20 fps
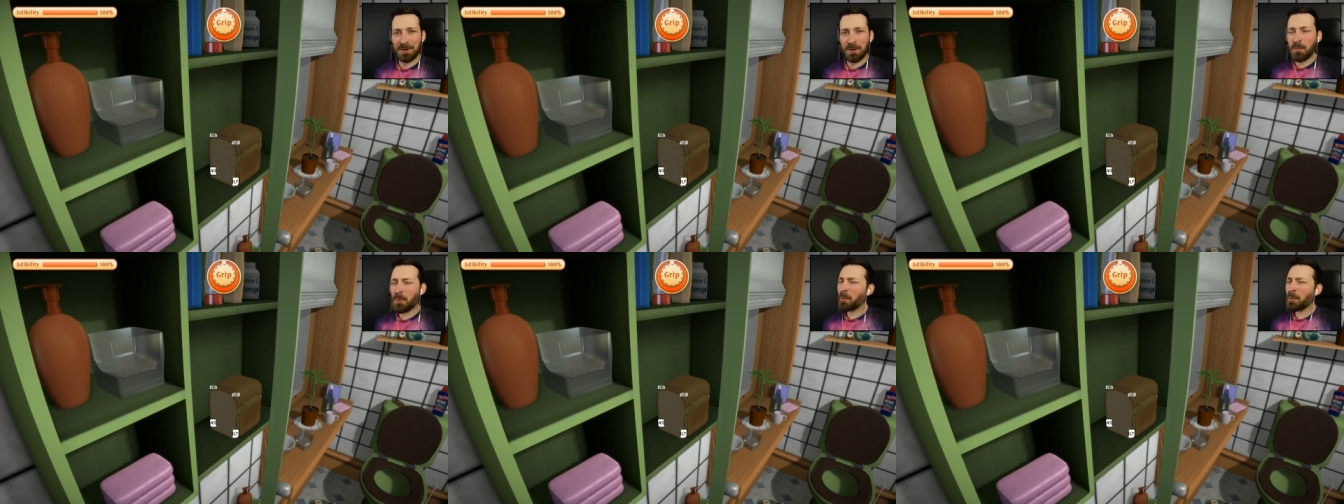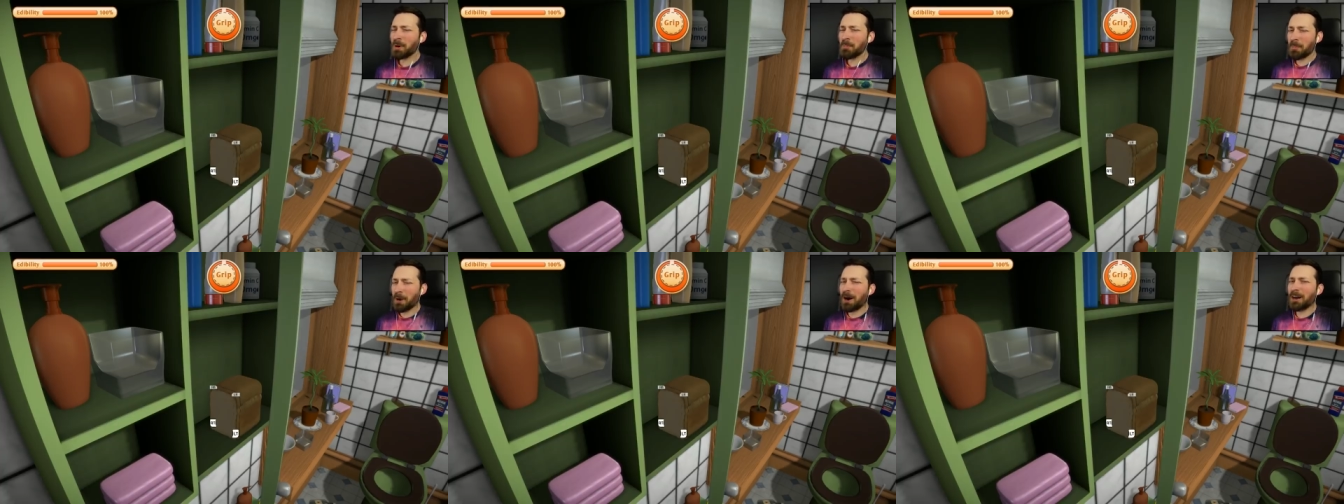We
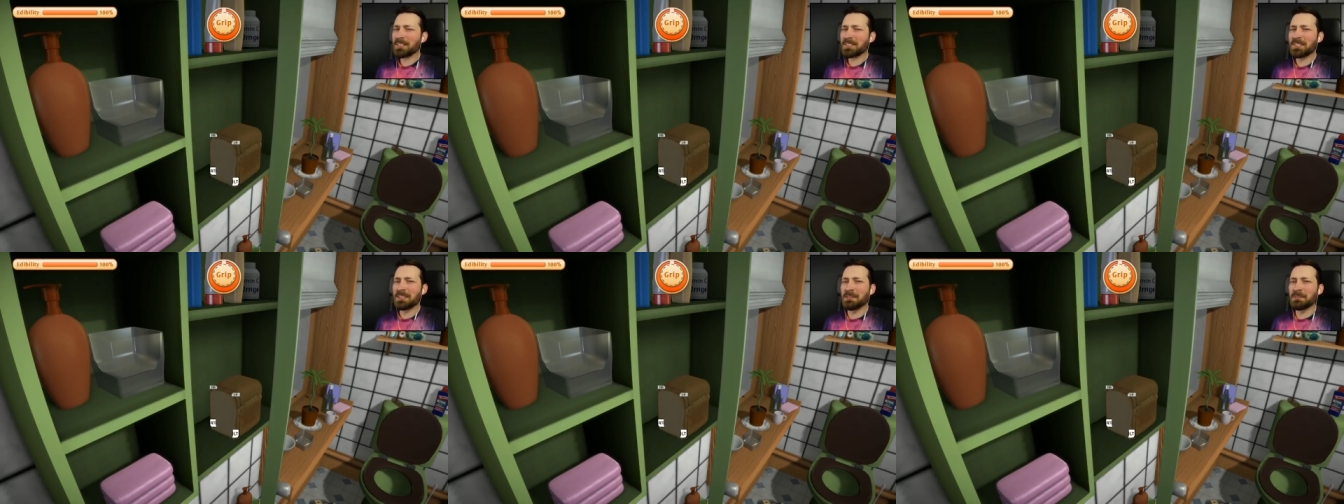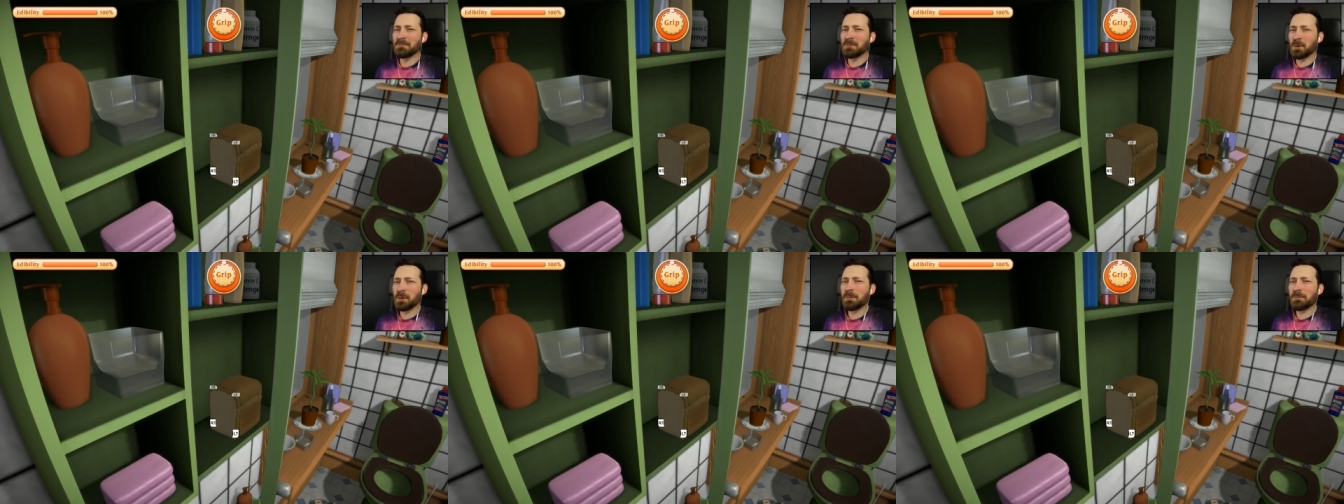weren't
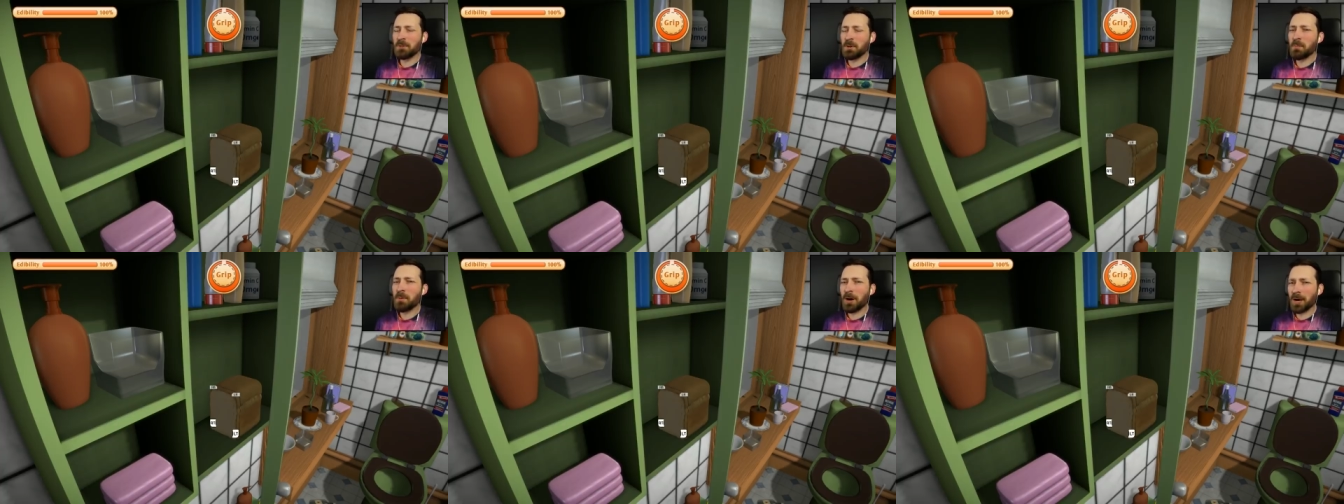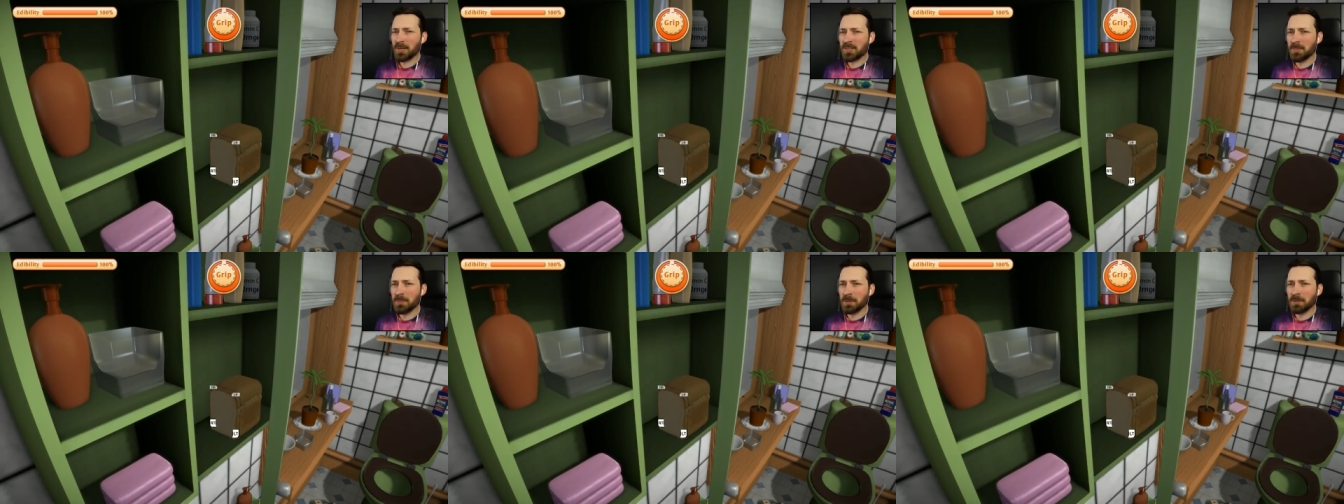positive, there were a few
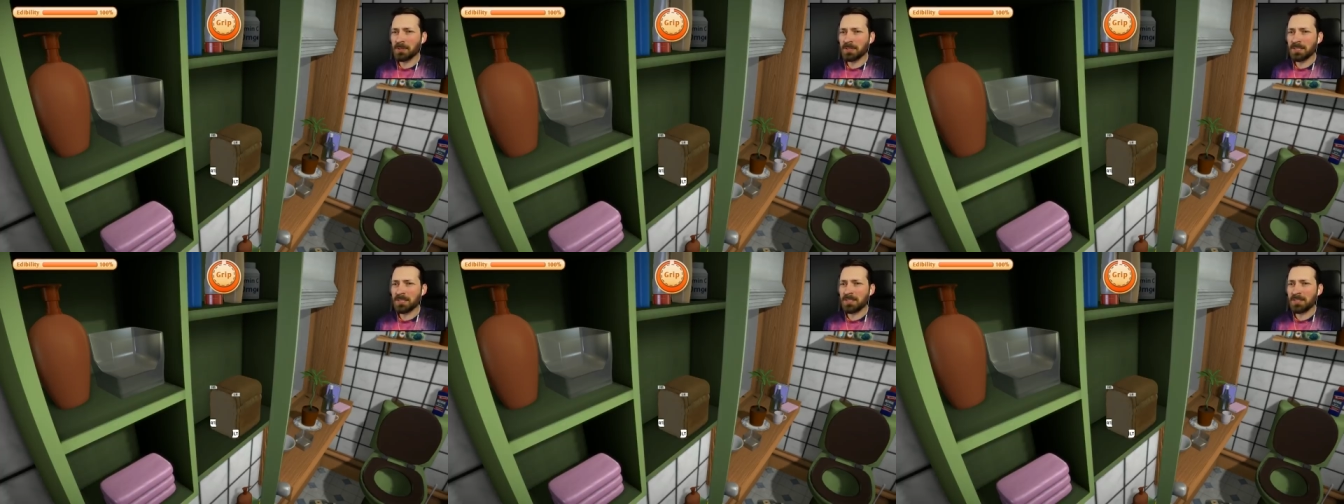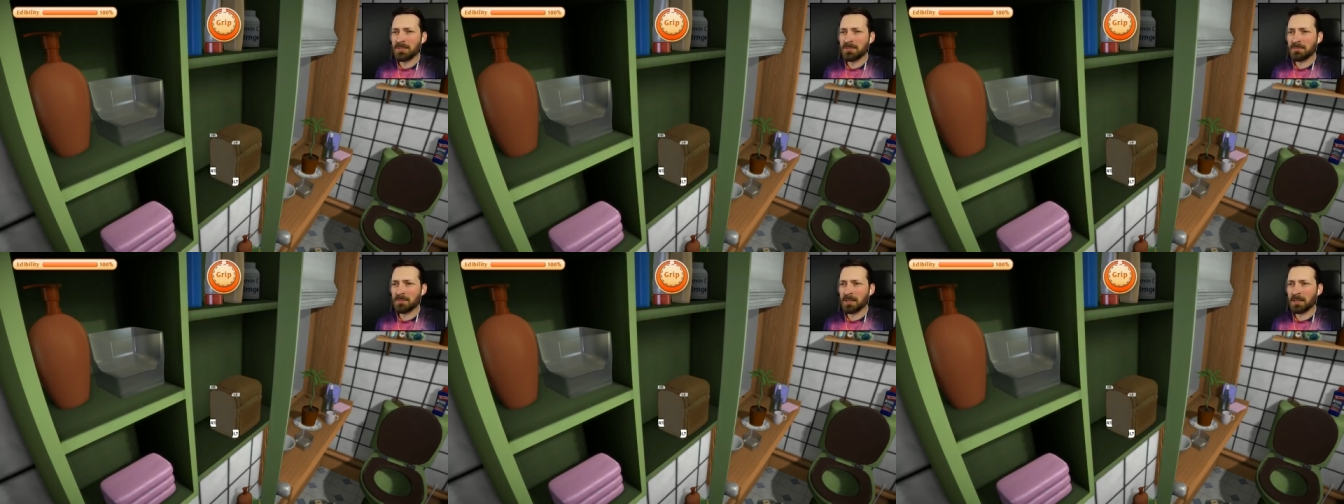
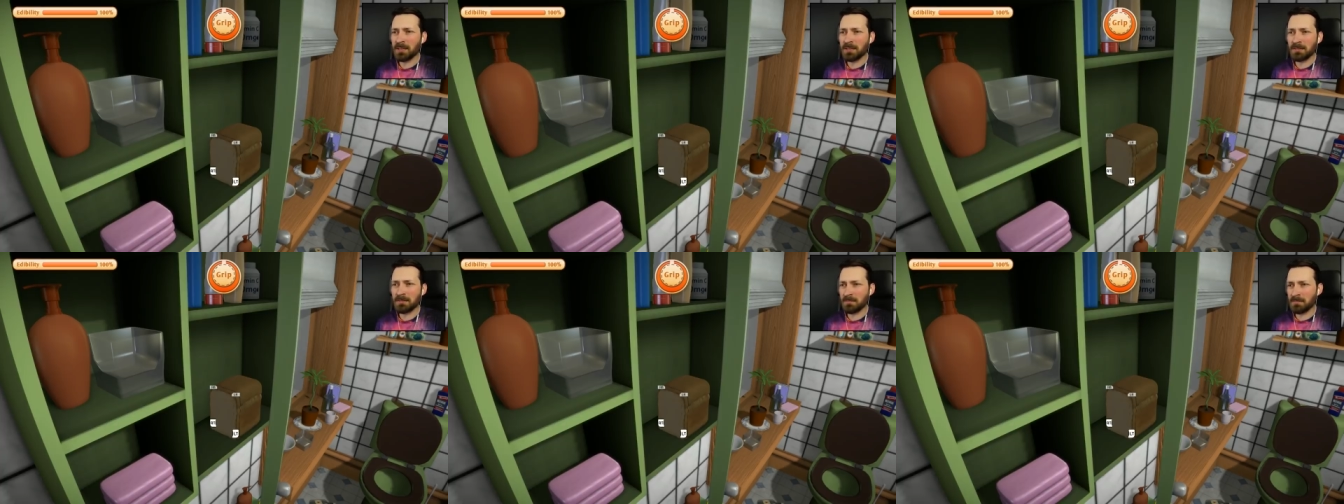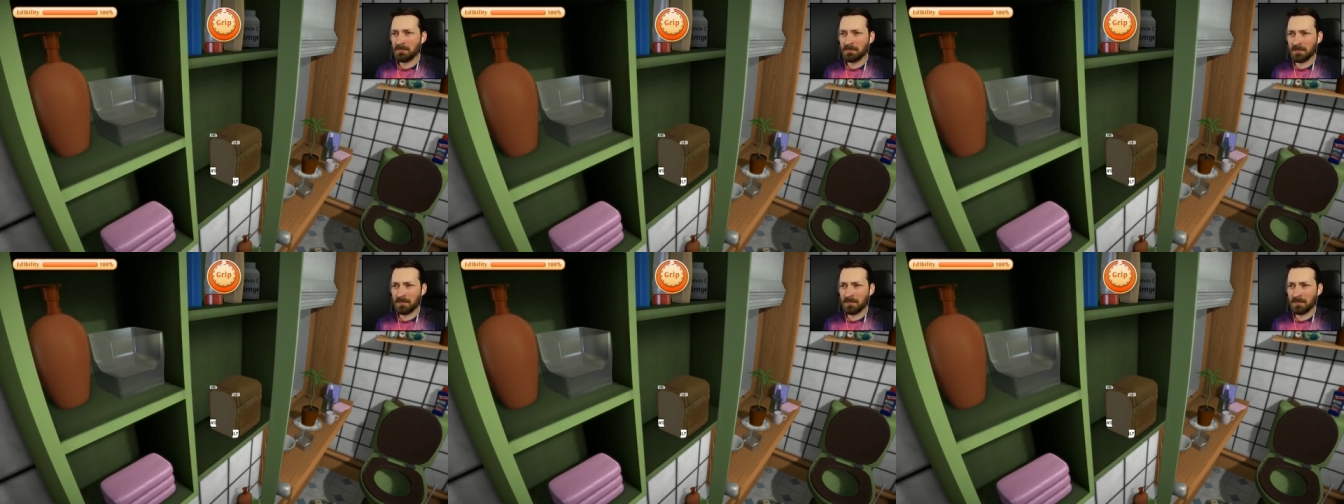possibilities, like